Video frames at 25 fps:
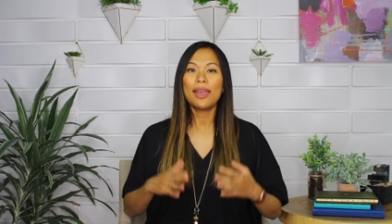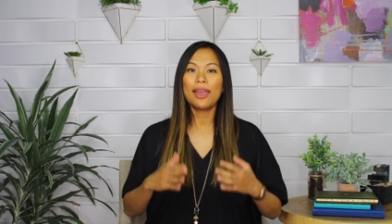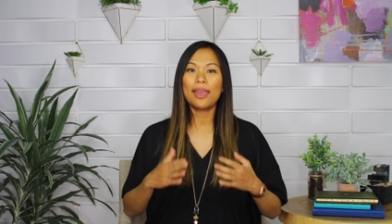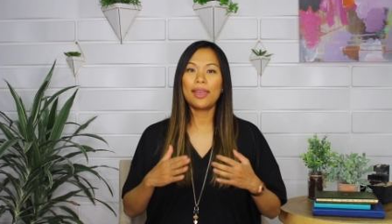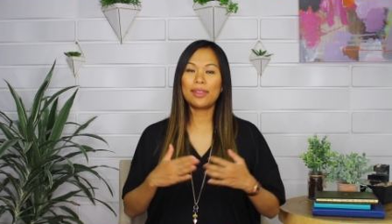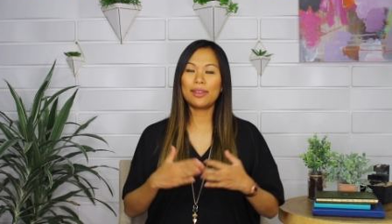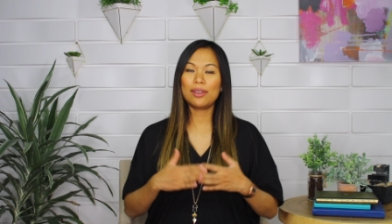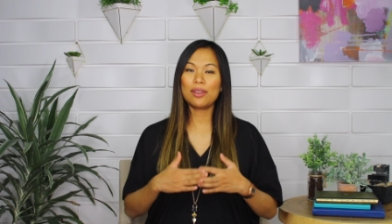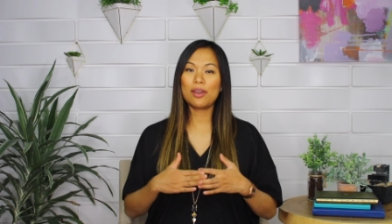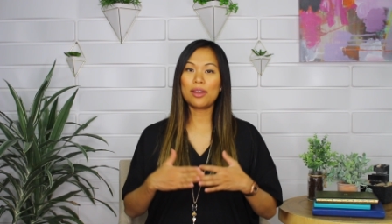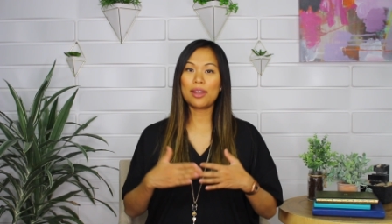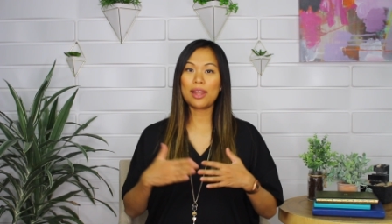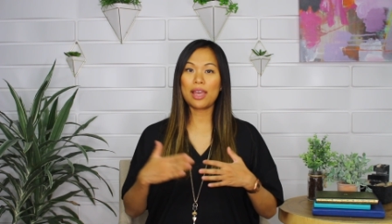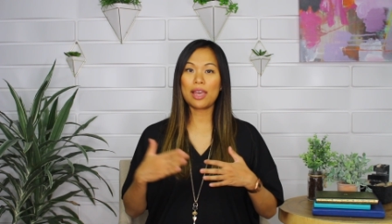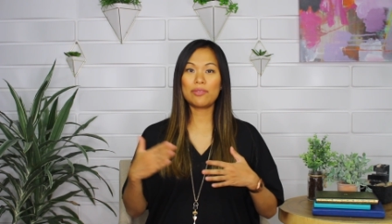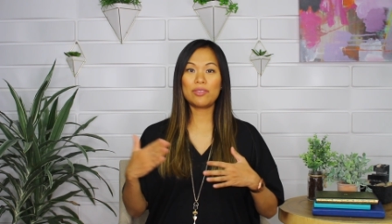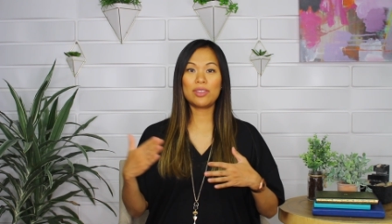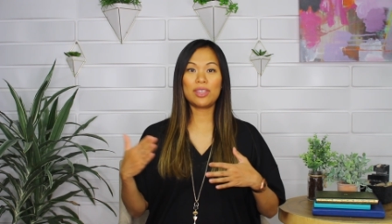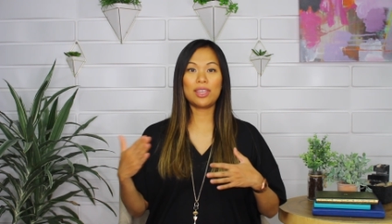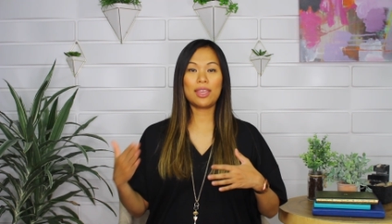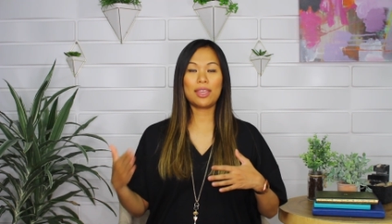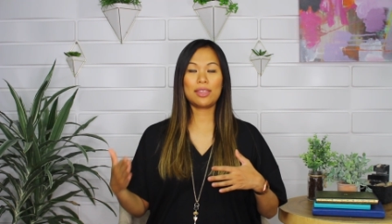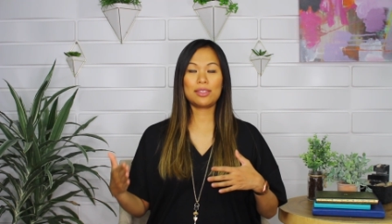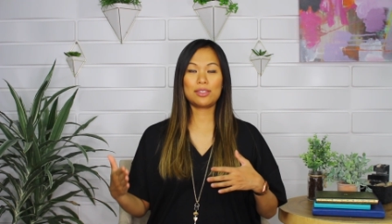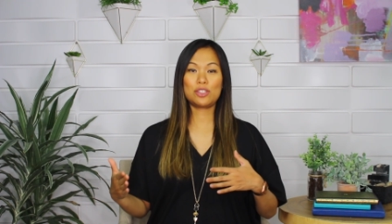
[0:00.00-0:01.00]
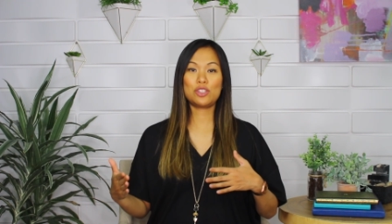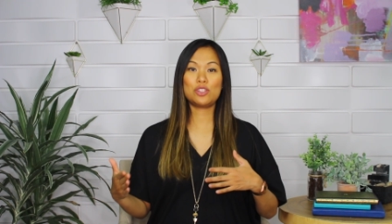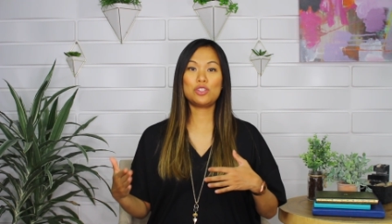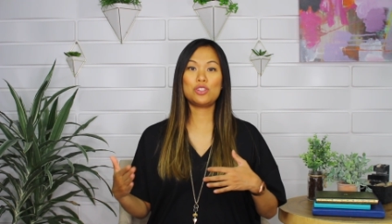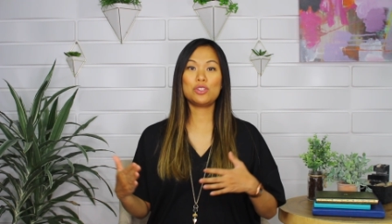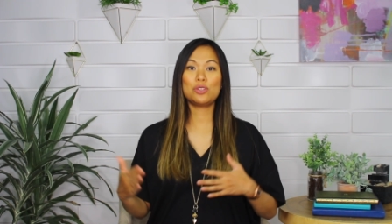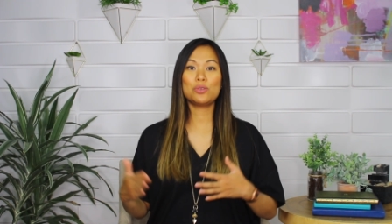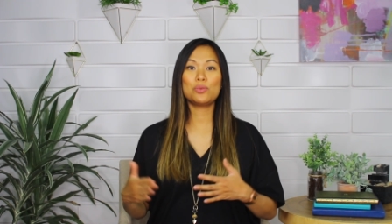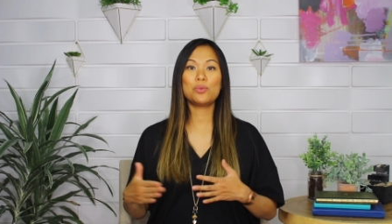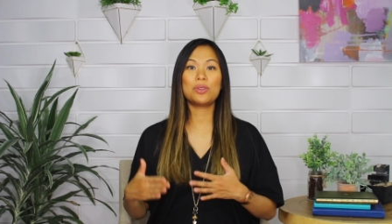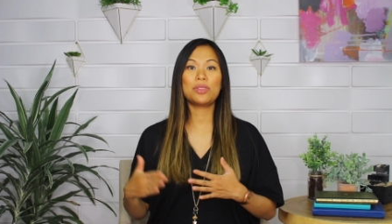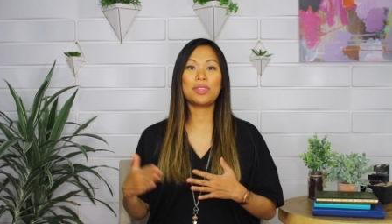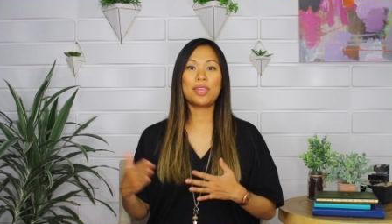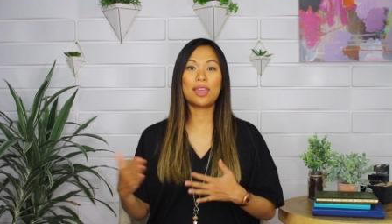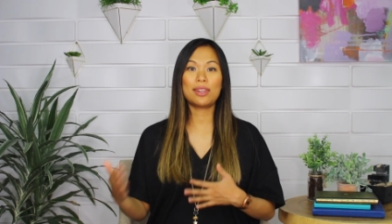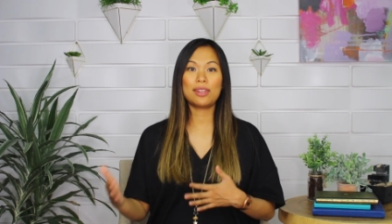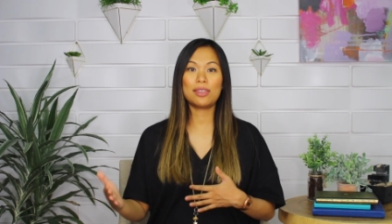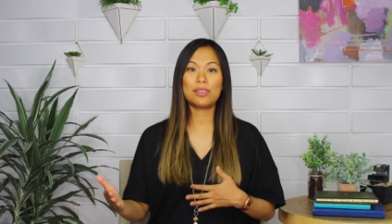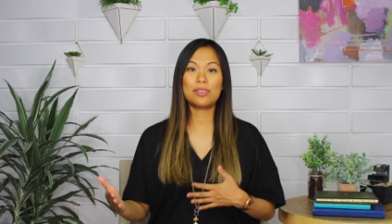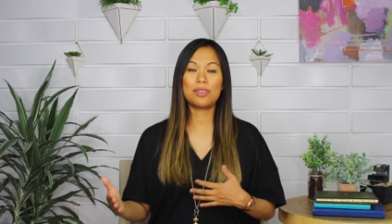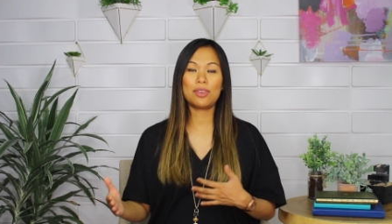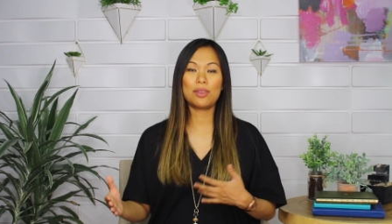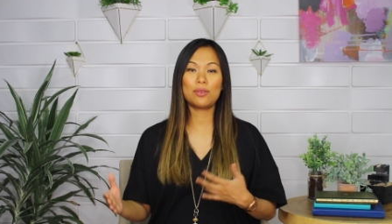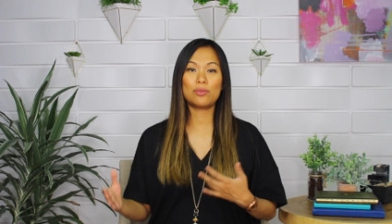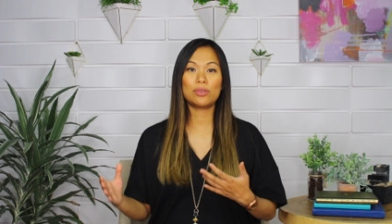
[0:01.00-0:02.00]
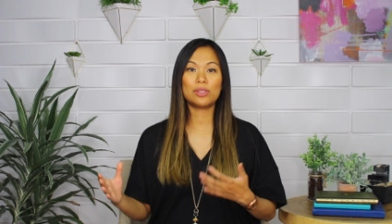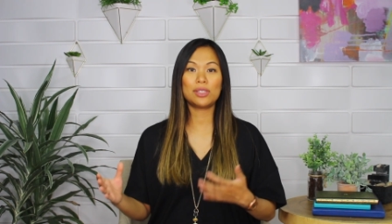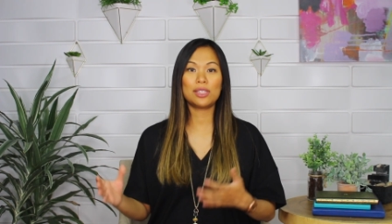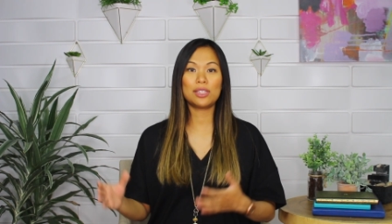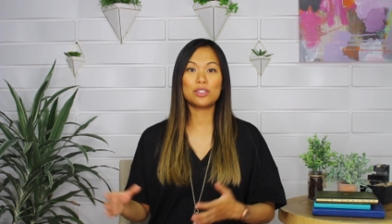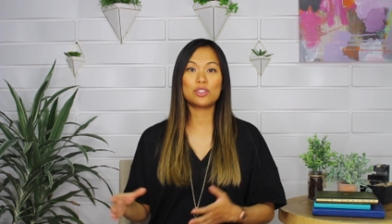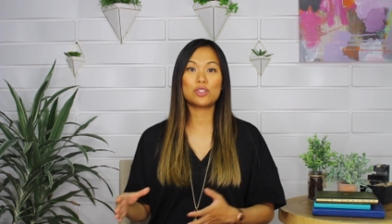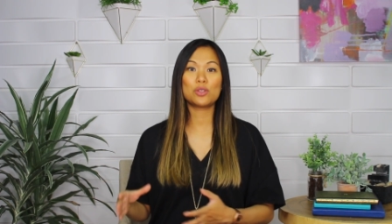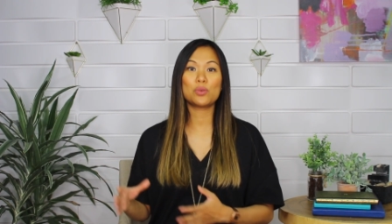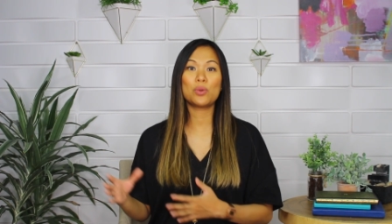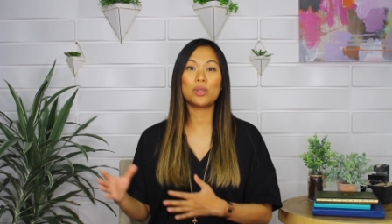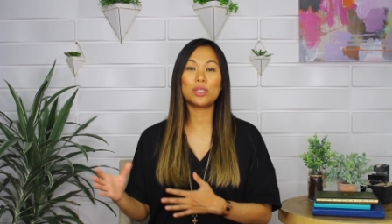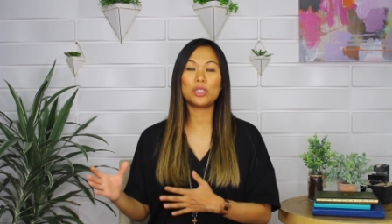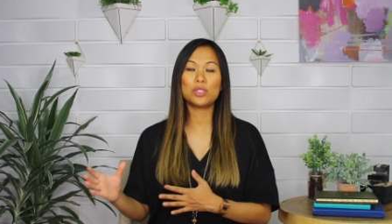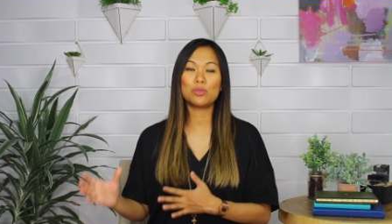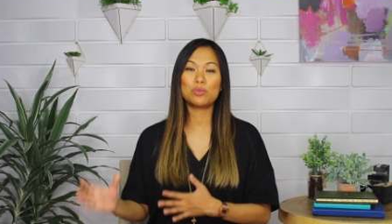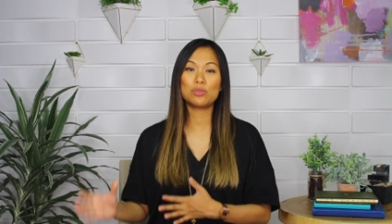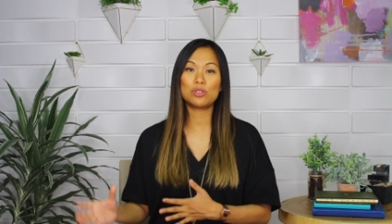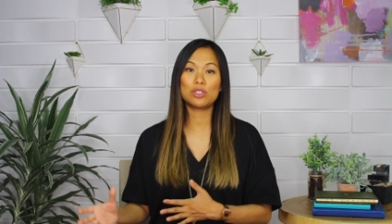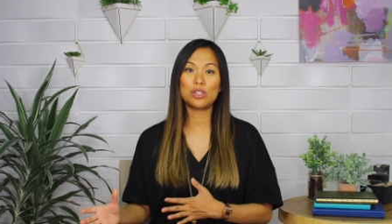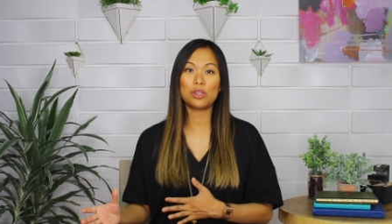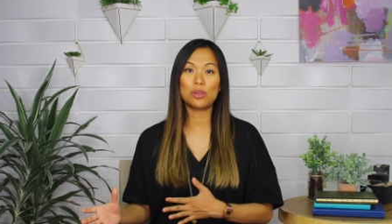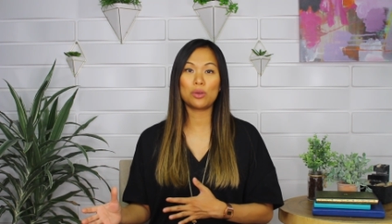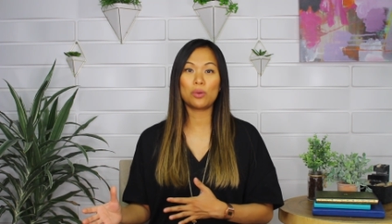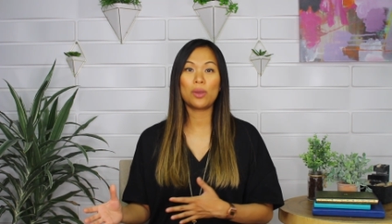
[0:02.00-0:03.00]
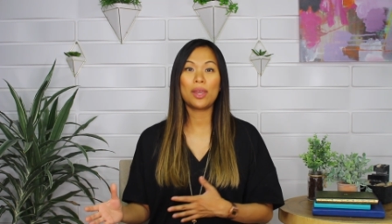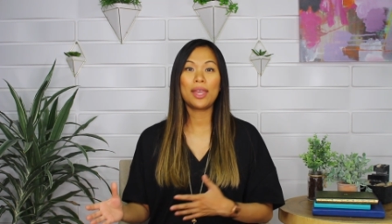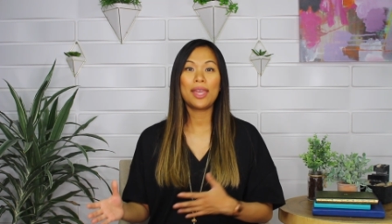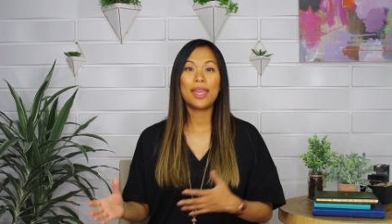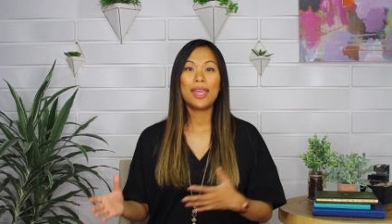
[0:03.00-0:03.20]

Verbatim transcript: and not having to do with anything related to what you do.